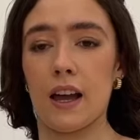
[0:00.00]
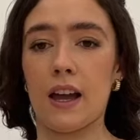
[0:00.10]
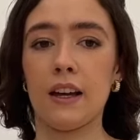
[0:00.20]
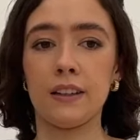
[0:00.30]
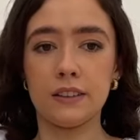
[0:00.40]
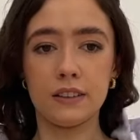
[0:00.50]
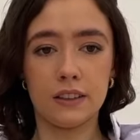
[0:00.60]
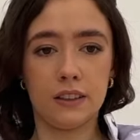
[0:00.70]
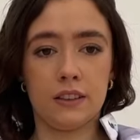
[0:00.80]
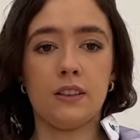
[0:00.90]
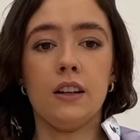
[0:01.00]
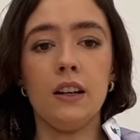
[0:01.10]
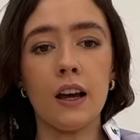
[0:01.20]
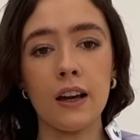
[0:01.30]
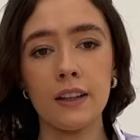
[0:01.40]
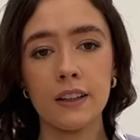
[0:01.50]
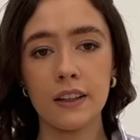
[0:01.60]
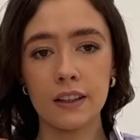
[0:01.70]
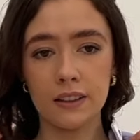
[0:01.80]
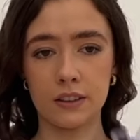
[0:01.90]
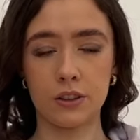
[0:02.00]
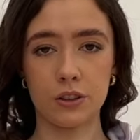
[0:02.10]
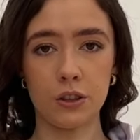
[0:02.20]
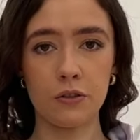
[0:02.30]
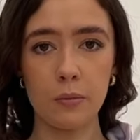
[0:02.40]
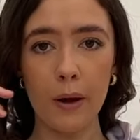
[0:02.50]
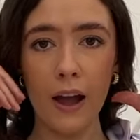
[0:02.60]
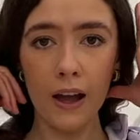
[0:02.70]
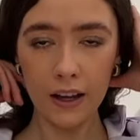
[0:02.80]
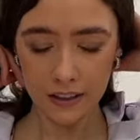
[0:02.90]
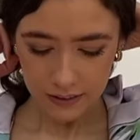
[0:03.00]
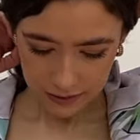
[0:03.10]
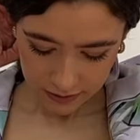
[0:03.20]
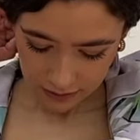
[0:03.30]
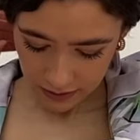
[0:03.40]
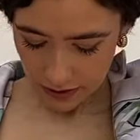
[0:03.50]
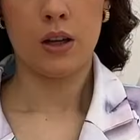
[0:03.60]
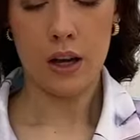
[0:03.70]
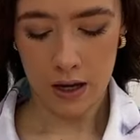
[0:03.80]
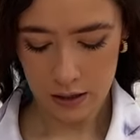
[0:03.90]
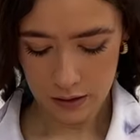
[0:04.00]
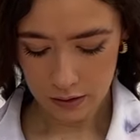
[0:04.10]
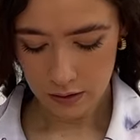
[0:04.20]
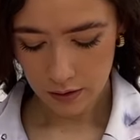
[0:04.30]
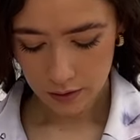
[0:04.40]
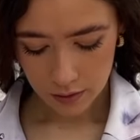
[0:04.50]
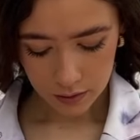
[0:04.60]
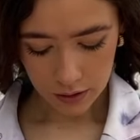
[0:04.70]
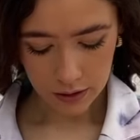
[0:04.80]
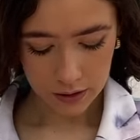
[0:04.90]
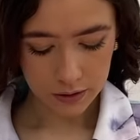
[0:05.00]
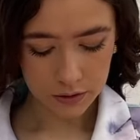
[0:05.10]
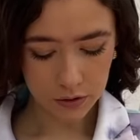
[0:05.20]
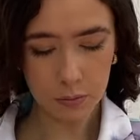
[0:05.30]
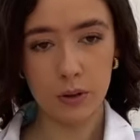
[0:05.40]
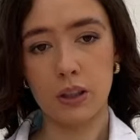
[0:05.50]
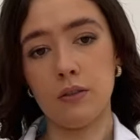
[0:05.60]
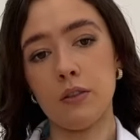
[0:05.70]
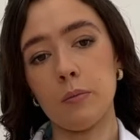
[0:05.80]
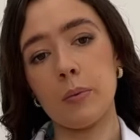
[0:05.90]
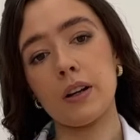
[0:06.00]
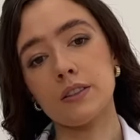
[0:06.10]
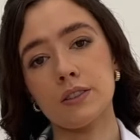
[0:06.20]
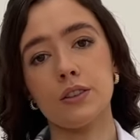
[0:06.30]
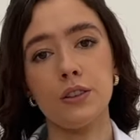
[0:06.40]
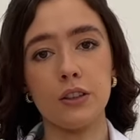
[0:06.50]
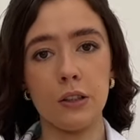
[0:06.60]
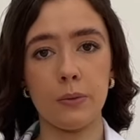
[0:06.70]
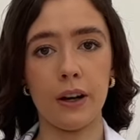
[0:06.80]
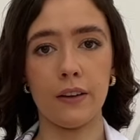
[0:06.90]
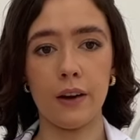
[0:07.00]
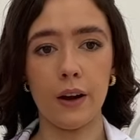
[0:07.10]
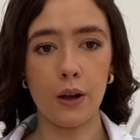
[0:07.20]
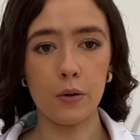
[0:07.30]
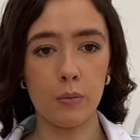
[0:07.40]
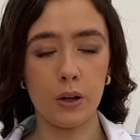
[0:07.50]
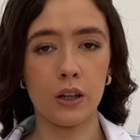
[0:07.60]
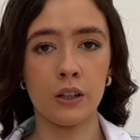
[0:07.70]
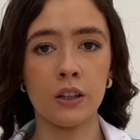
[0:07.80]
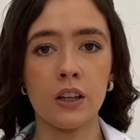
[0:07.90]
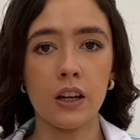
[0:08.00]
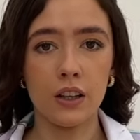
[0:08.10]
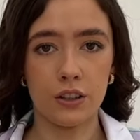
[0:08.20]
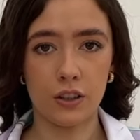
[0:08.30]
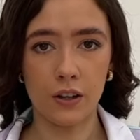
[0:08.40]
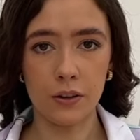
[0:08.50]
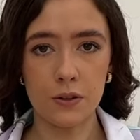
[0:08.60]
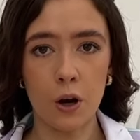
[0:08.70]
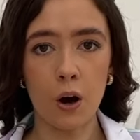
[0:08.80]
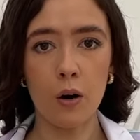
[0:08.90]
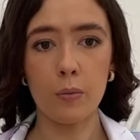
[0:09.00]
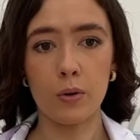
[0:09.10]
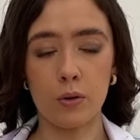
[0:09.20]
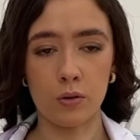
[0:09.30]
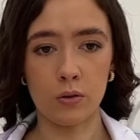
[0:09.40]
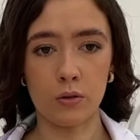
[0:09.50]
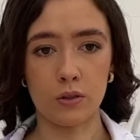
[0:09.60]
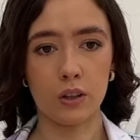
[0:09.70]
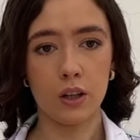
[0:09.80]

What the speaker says: and it's got a lining, it's got shoulder pads, and it's got like a super cute little button, so you could wear it open and show the top or